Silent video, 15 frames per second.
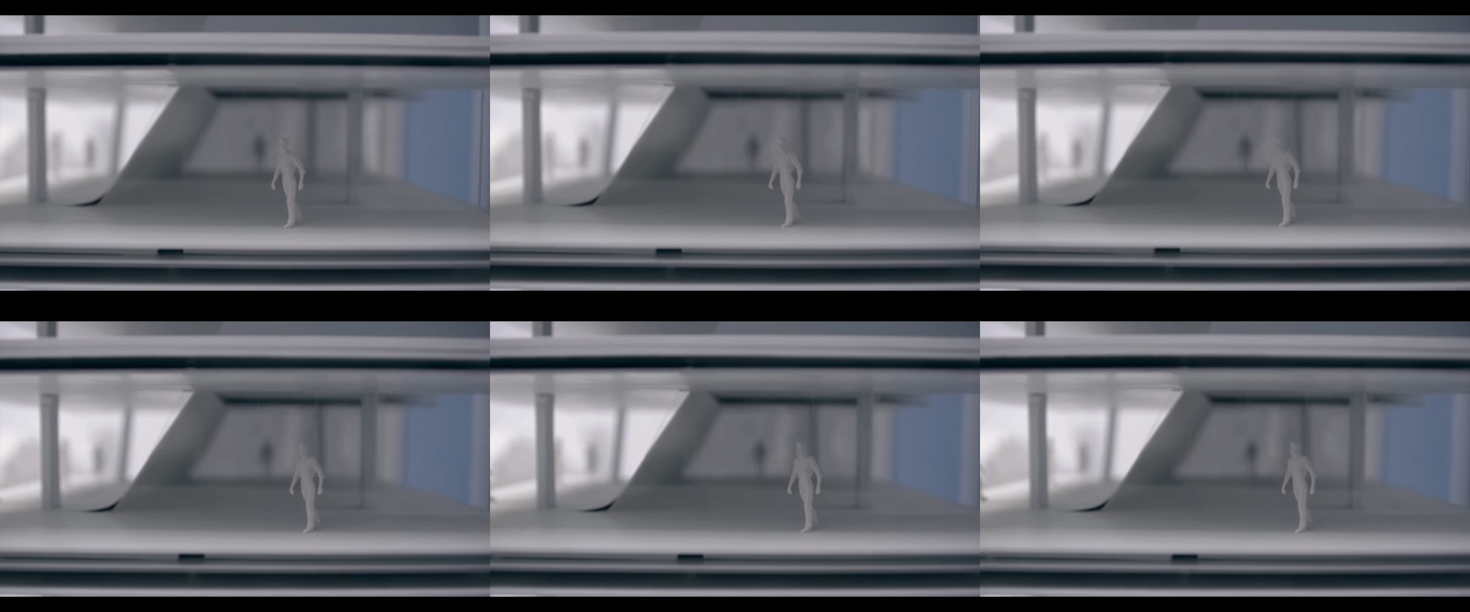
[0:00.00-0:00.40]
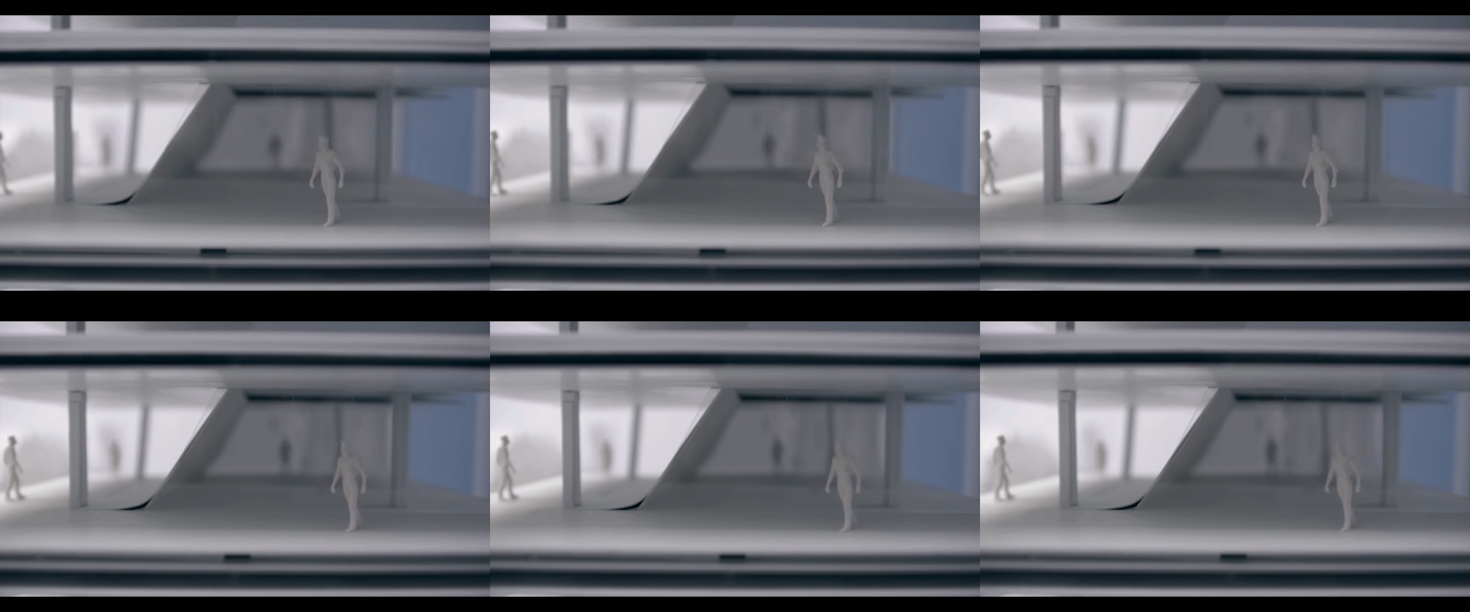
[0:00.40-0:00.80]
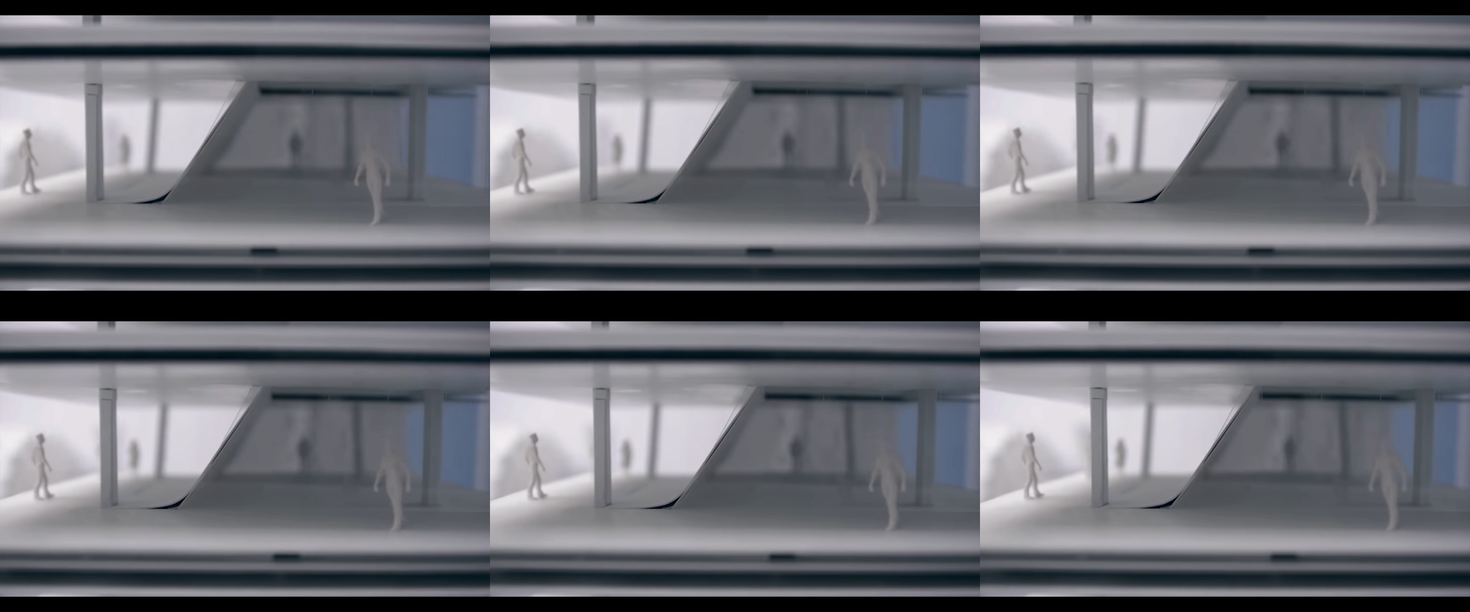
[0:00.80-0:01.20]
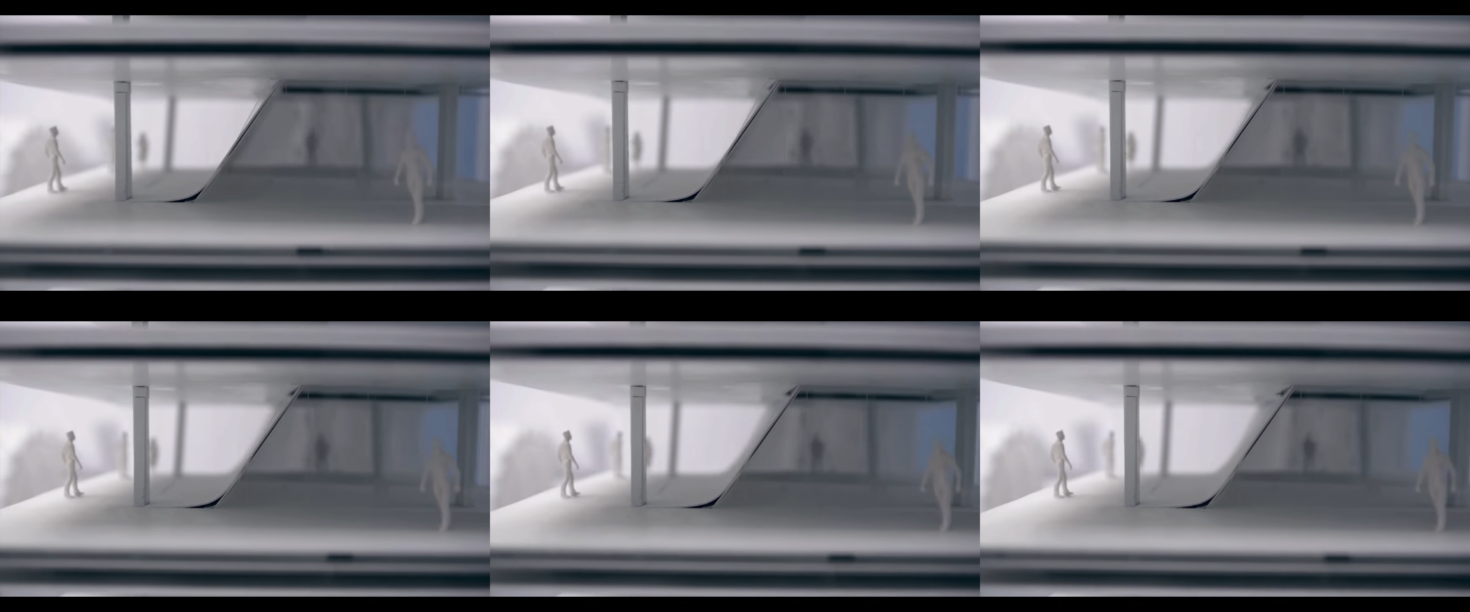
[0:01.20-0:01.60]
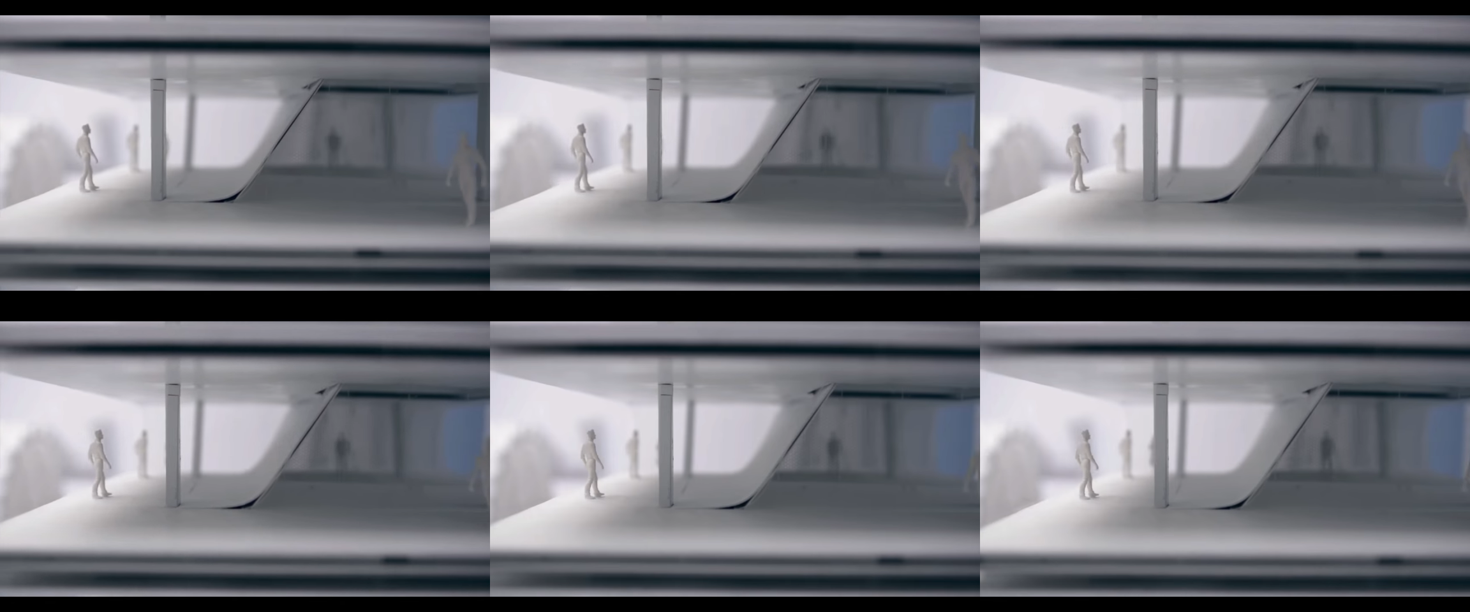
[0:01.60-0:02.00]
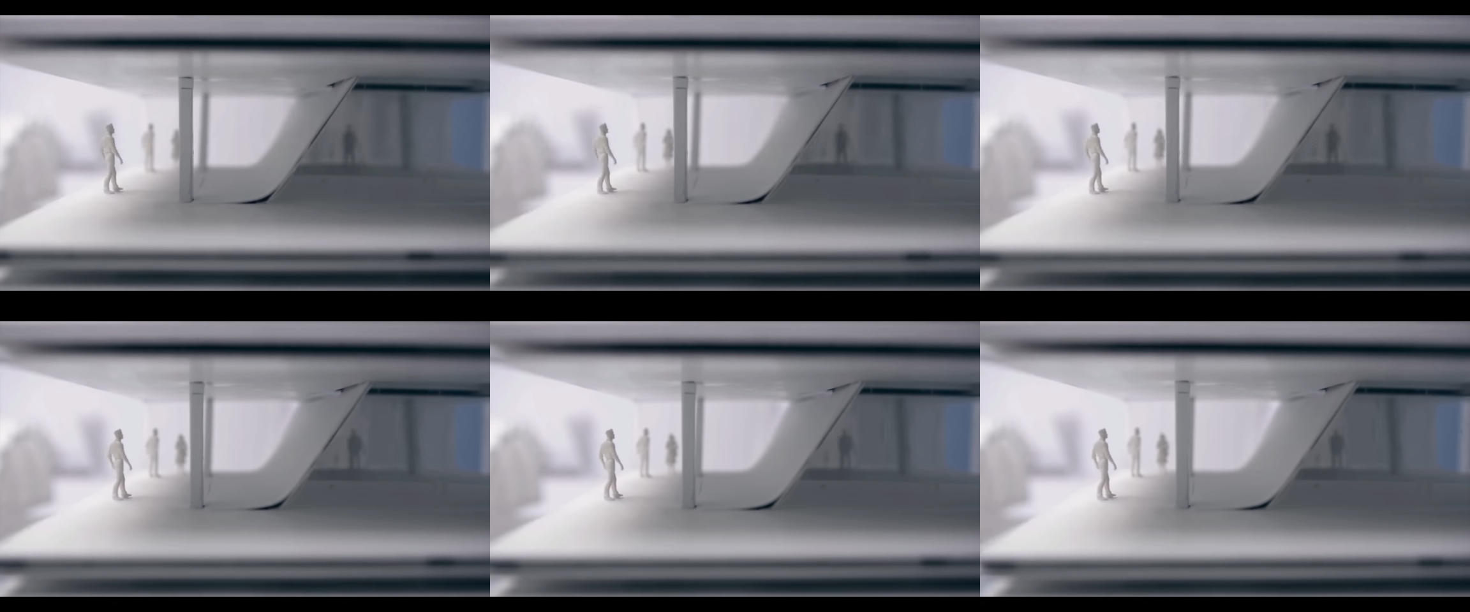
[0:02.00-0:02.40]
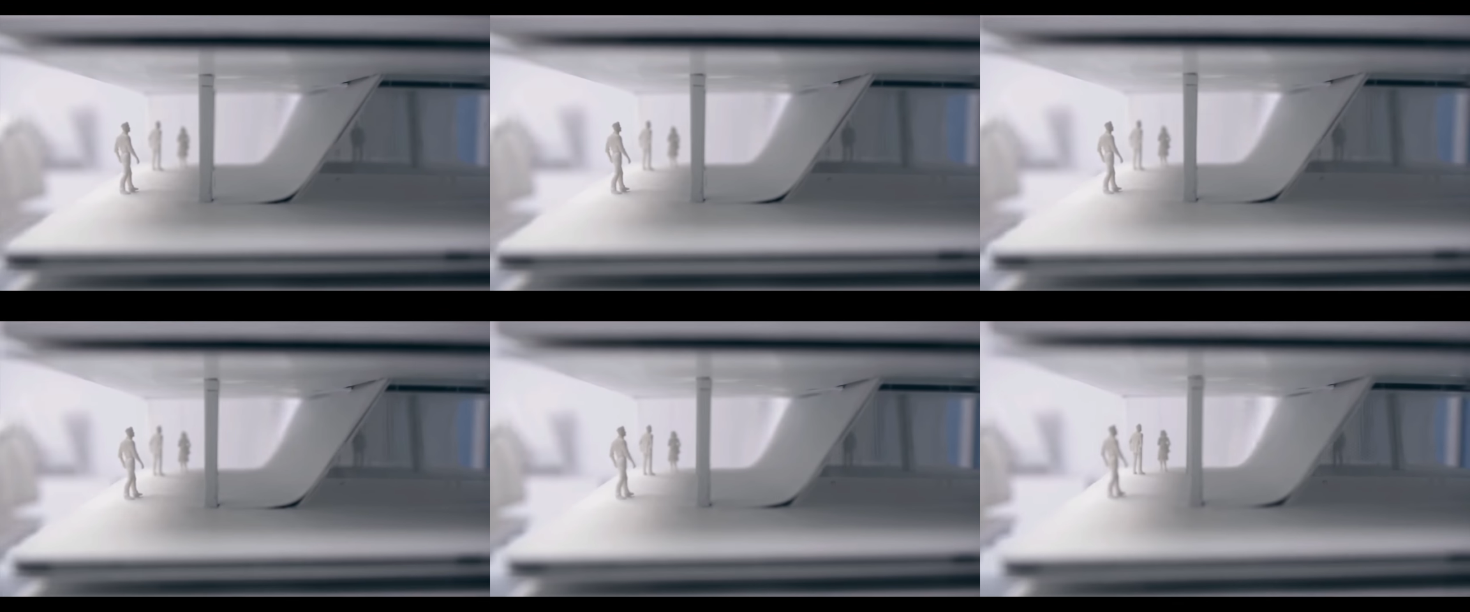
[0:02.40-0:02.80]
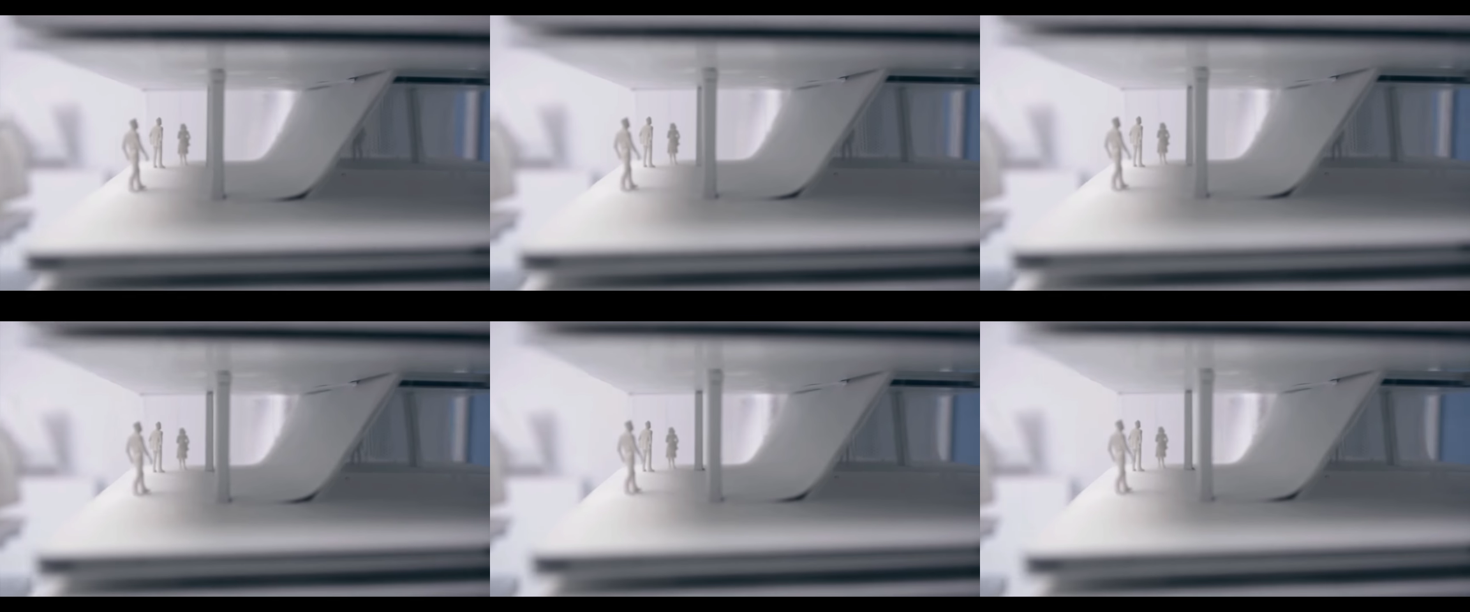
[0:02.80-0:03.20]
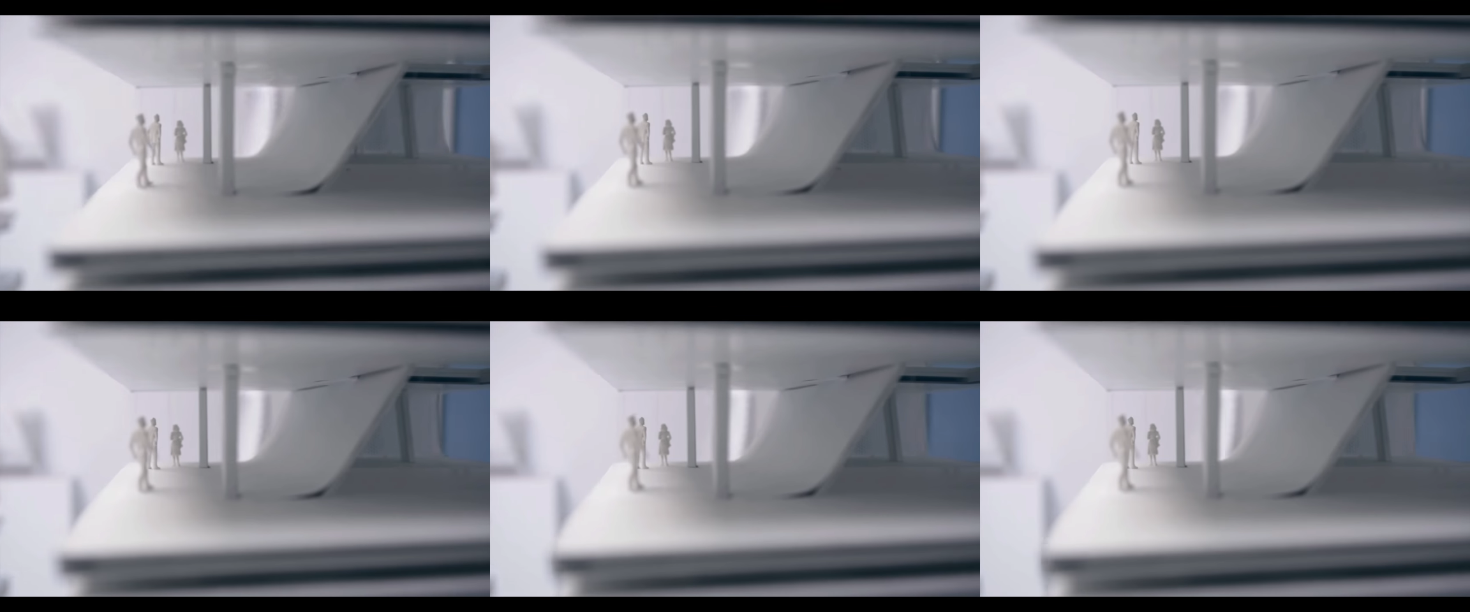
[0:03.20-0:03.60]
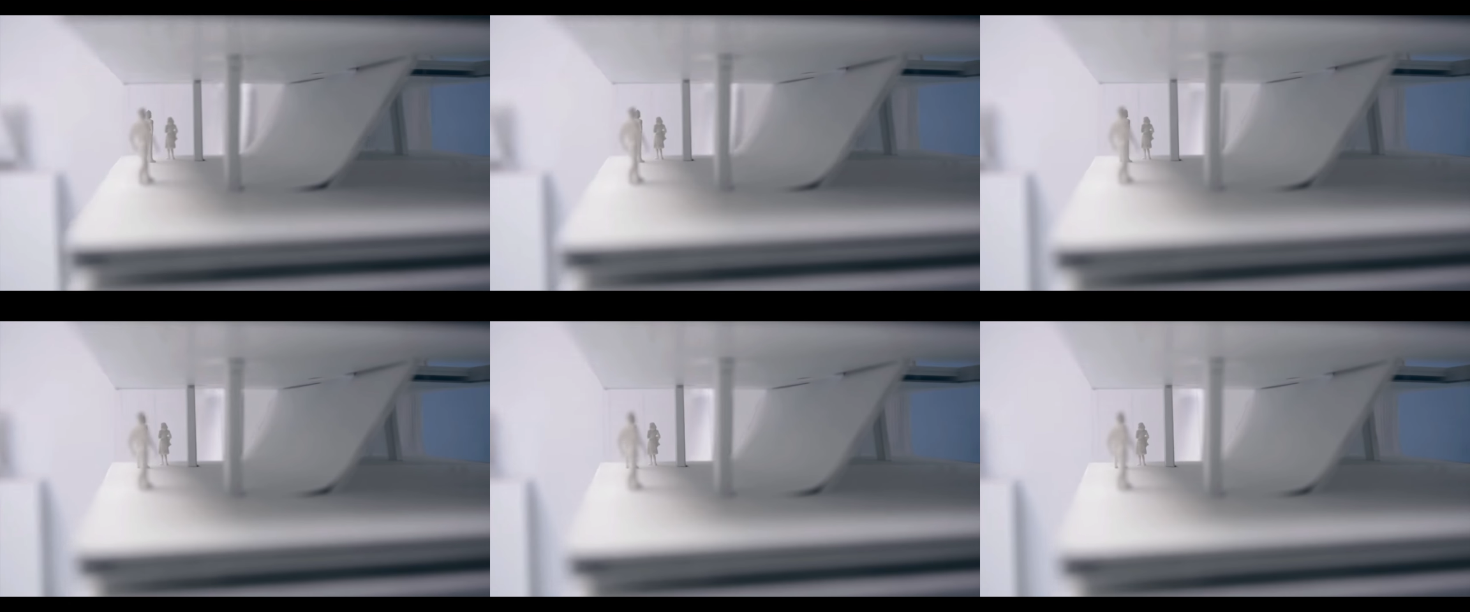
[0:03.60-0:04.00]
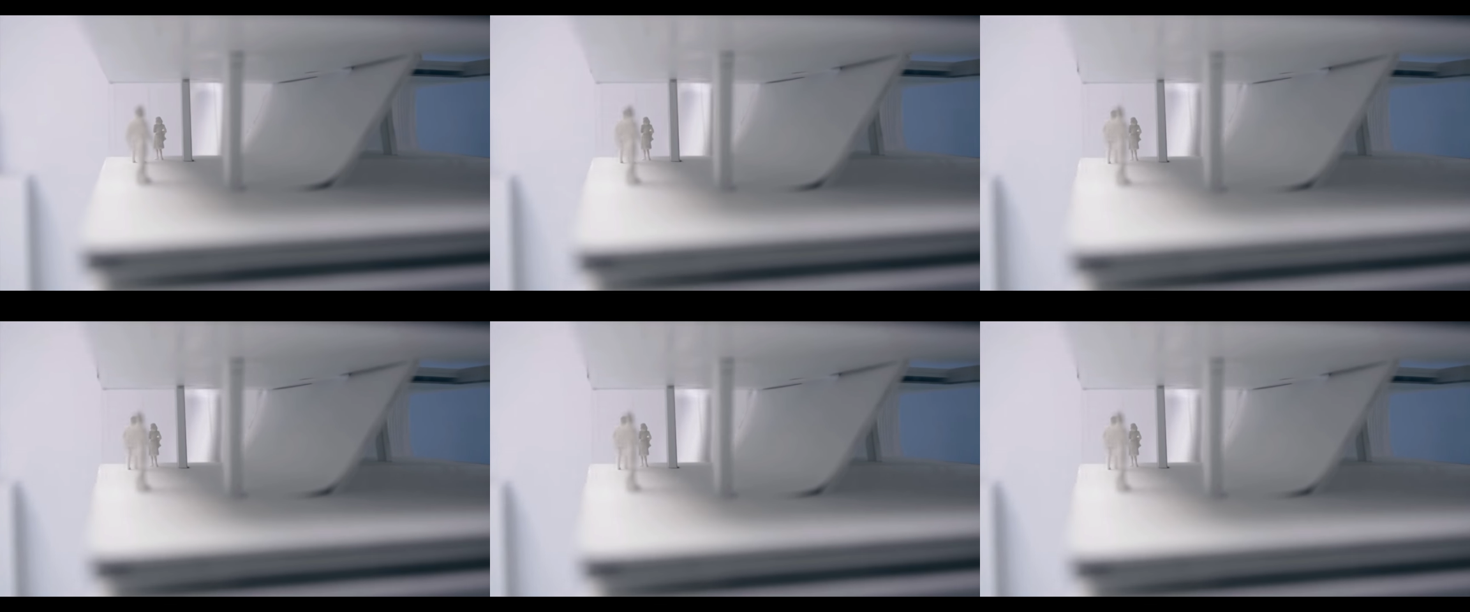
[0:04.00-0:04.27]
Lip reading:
[unreadable: no face in view]